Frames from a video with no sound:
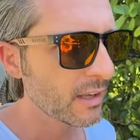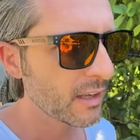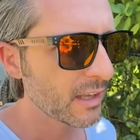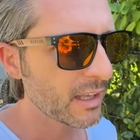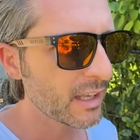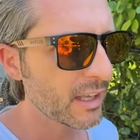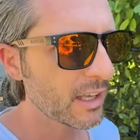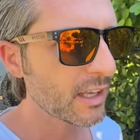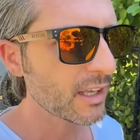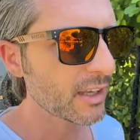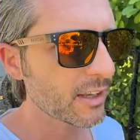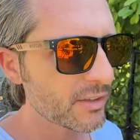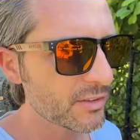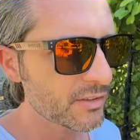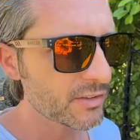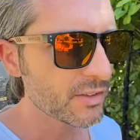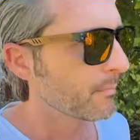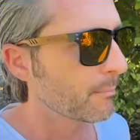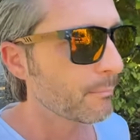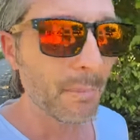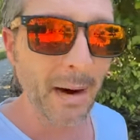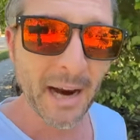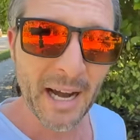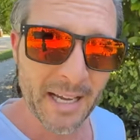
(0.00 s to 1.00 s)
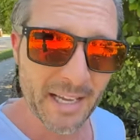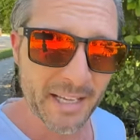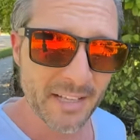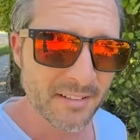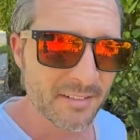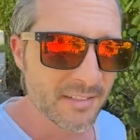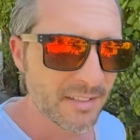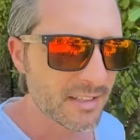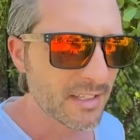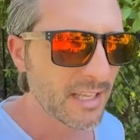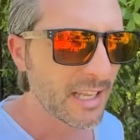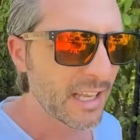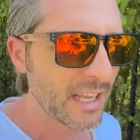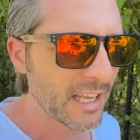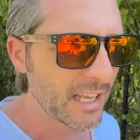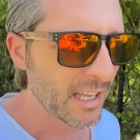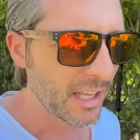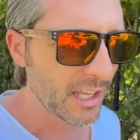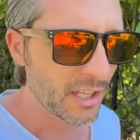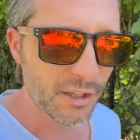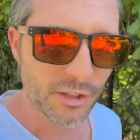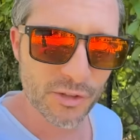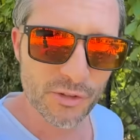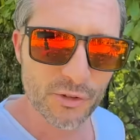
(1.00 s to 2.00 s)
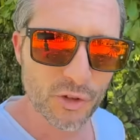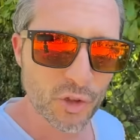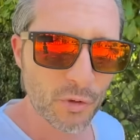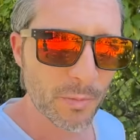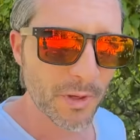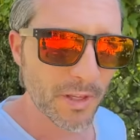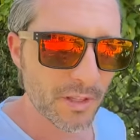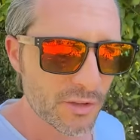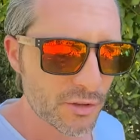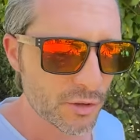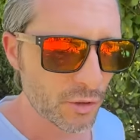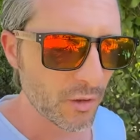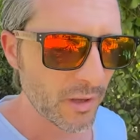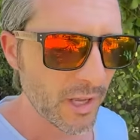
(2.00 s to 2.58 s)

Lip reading: is buying today and assuming she'll